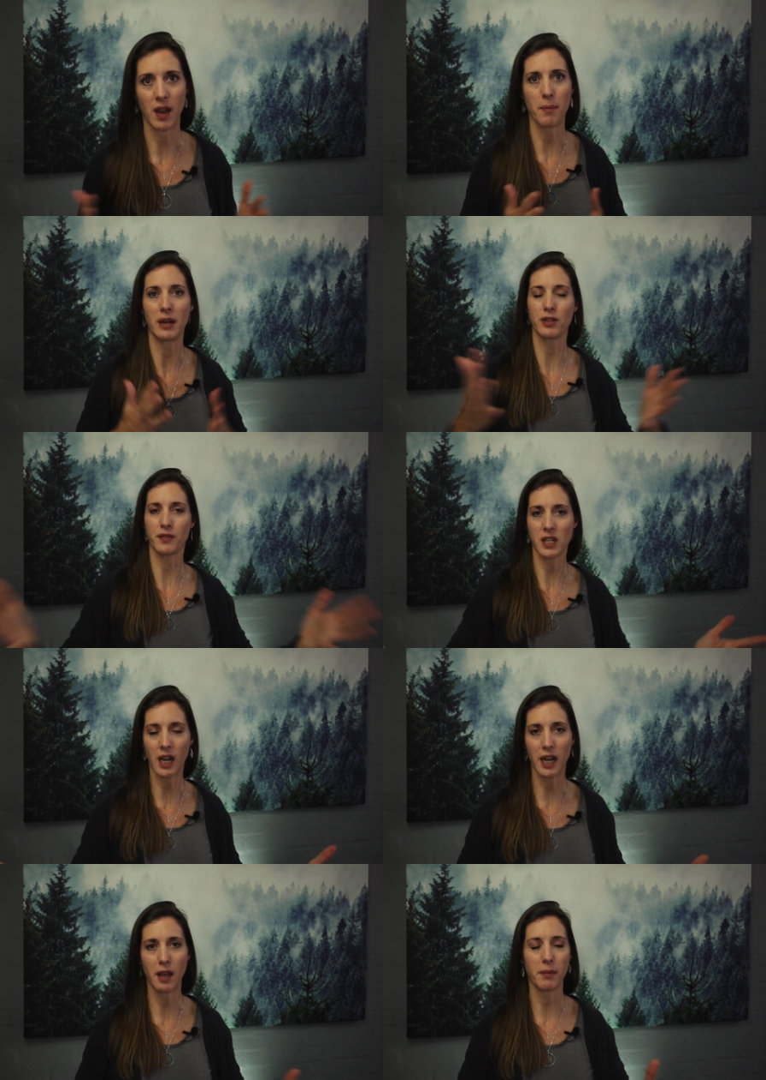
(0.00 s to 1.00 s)
amount of
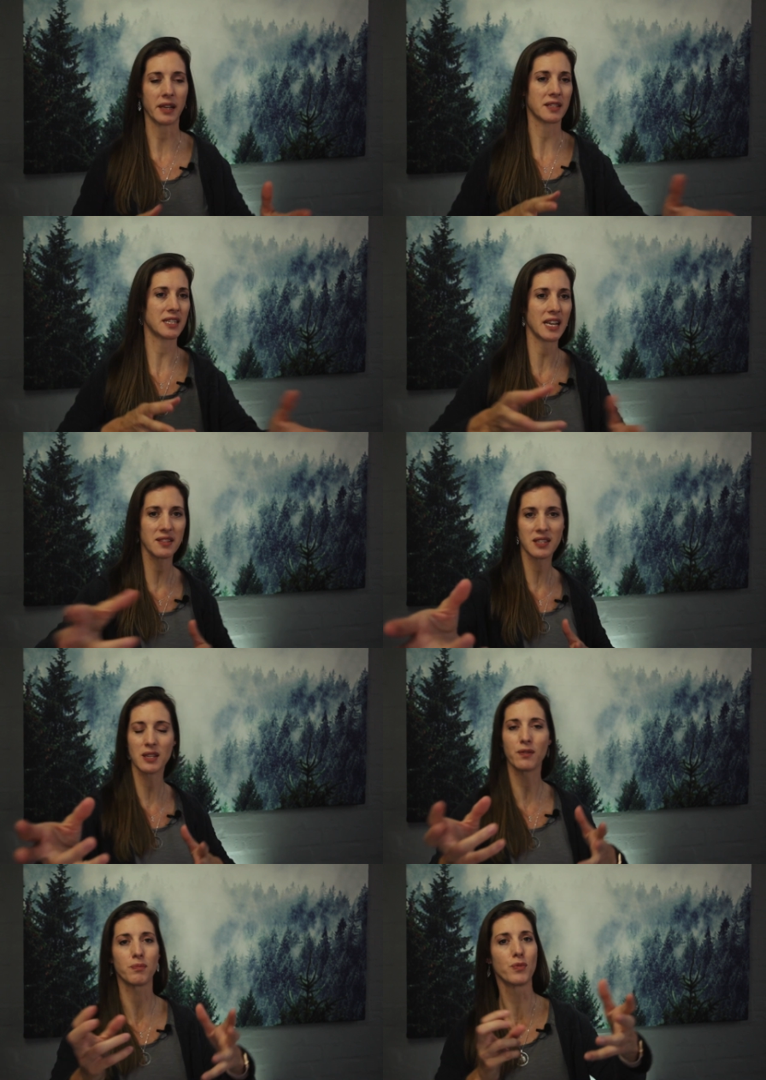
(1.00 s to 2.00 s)
time,
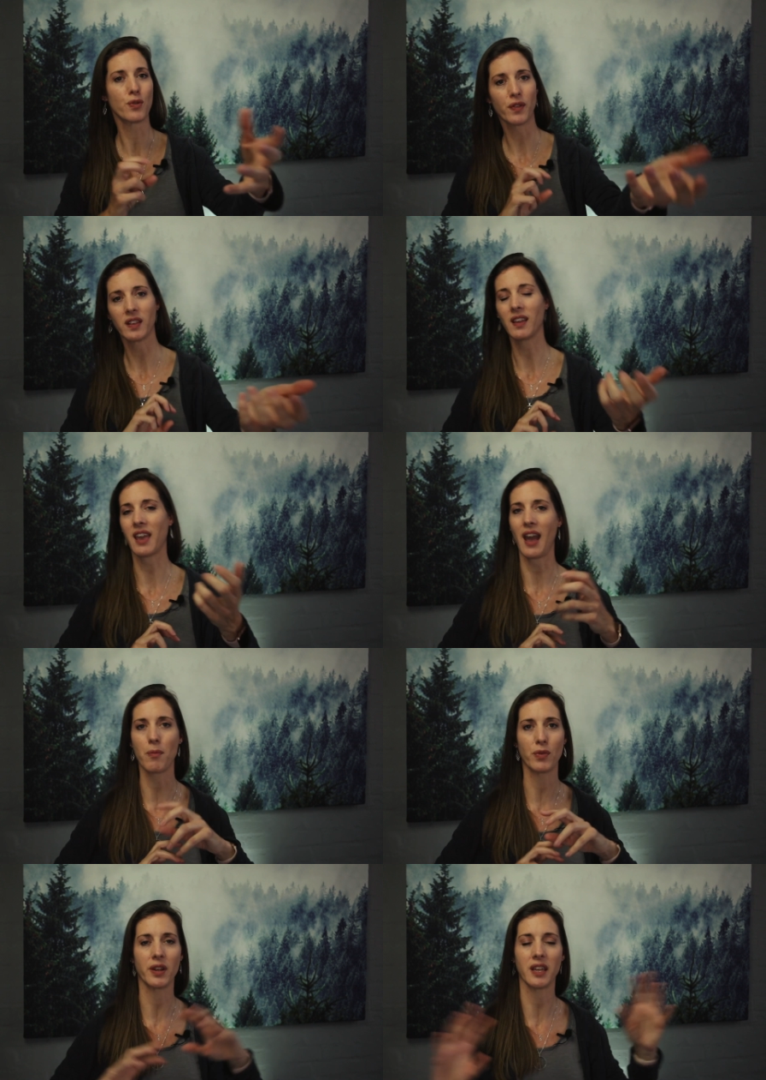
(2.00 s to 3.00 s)
extensive moving the
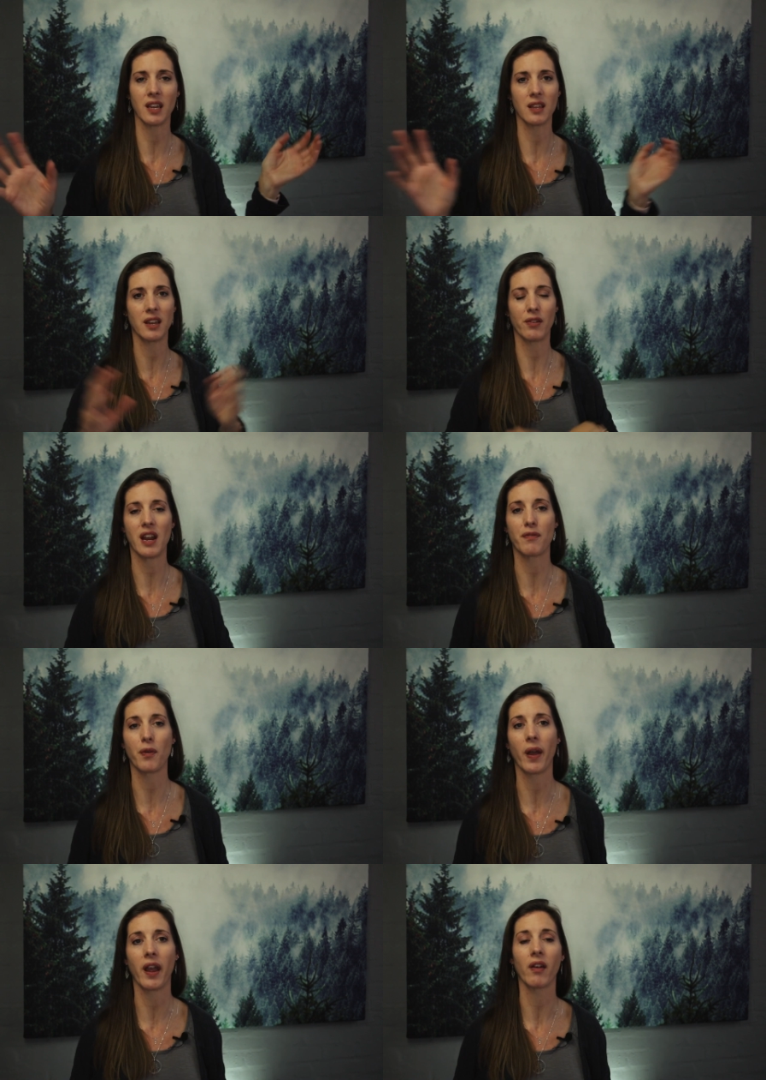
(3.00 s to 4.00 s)
camera here, there, and
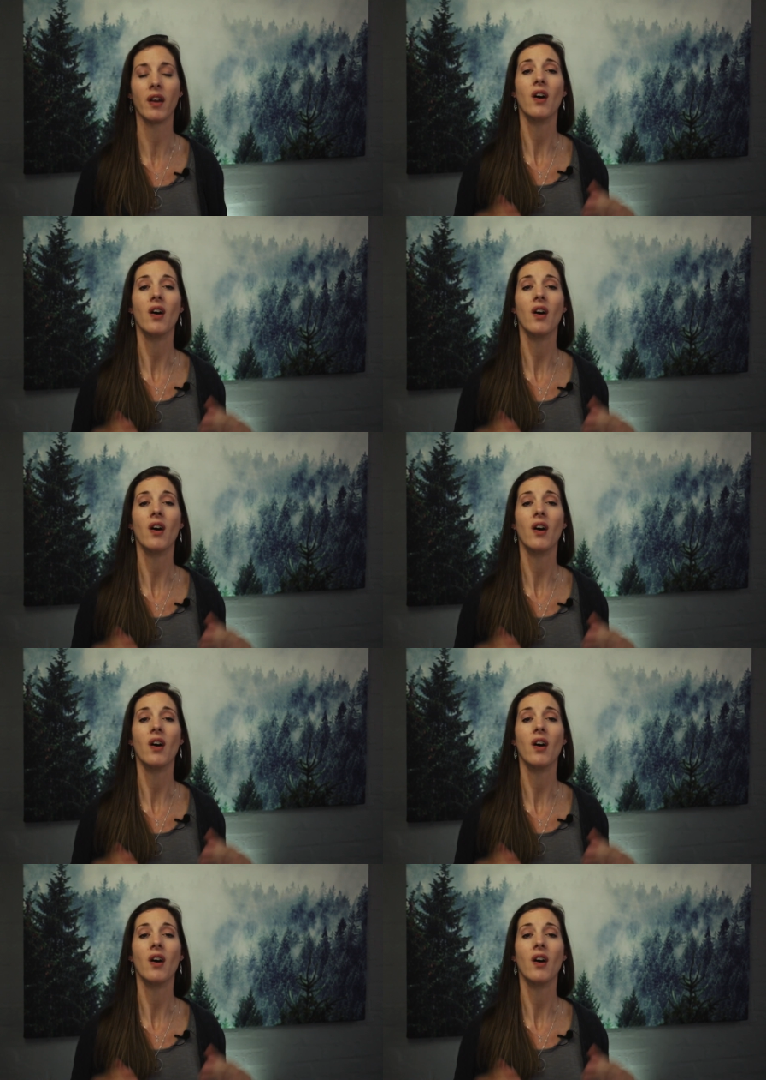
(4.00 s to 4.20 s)
everywhere.